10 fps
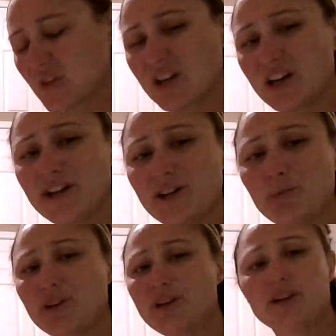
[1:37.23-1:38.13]
I didn't
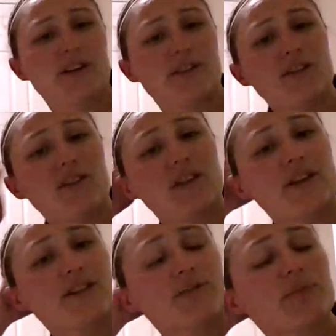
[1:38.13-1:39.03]
put it on the
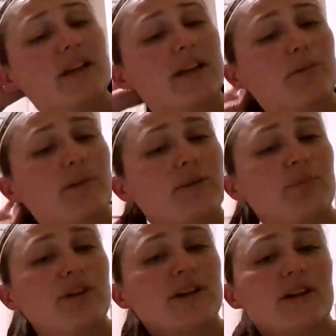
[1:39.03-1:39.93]
list, but I am going to
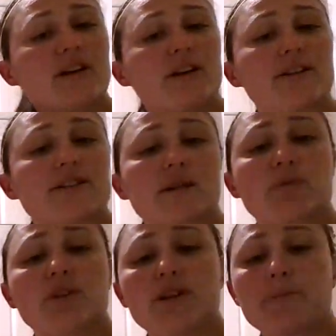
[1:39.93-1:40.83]
put it on
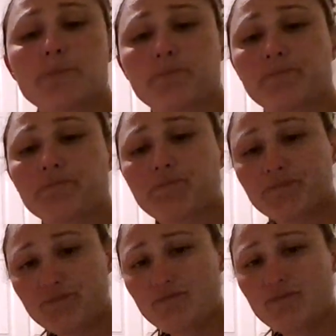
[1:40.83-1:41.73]
separately.
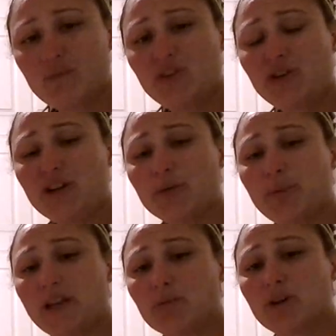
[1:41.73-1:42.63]
You need a
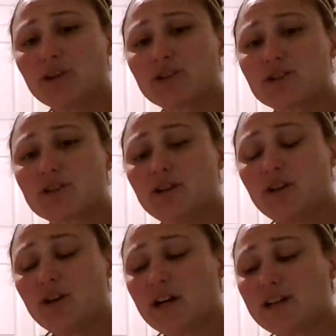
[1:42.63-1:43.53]
paintbrush.
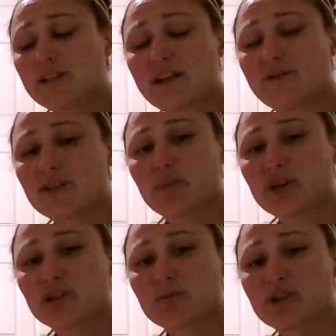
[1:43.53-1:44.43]
I just have a
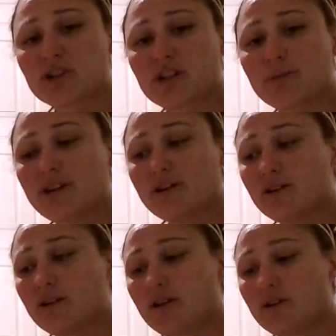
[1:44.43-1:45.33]
sponge brush on me.
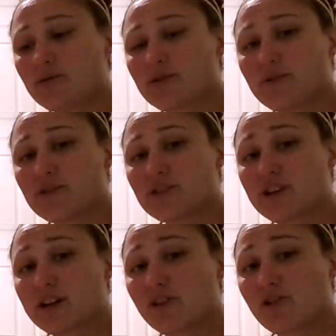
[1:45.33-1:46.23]
It was the first thing
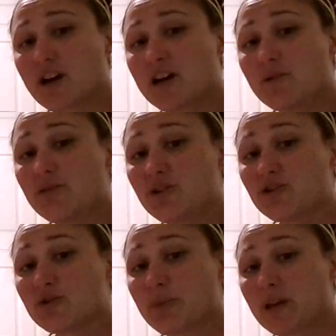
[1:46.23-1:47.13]
I grabbed. You can
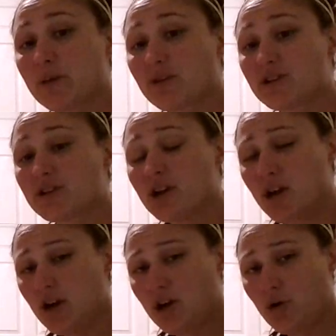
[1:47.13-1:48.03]
use a paintbrush.
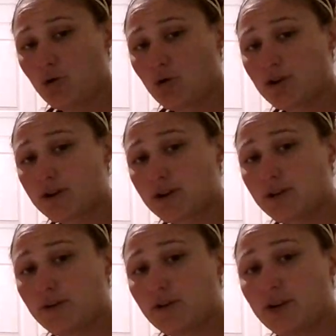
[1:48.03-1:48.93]
Or if
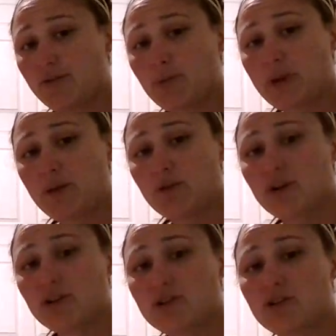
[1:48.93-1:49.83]
you don't have a
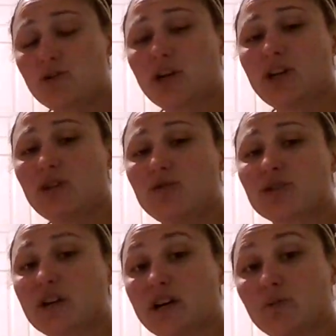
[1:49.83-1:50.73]
paintbrush, you can use
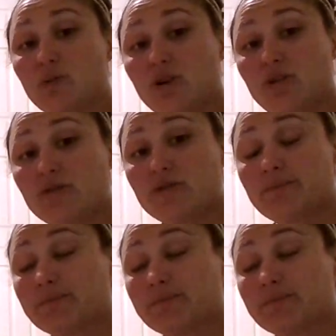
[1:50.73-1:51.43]
cotton balls.